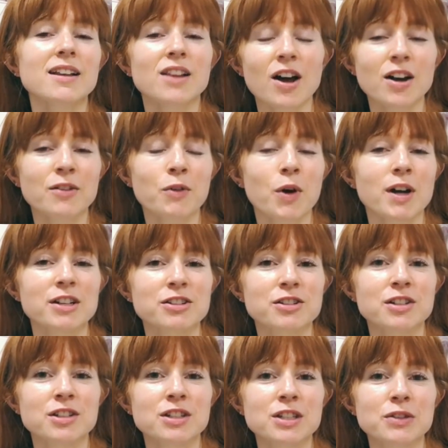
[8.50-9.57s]
lot of
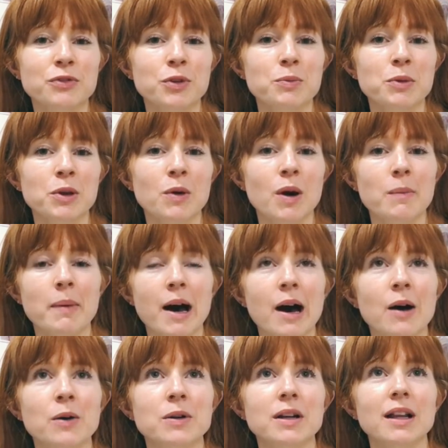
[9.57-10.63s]
questions from you
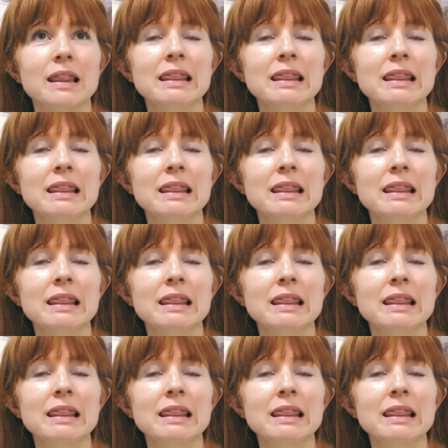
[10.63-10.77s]
about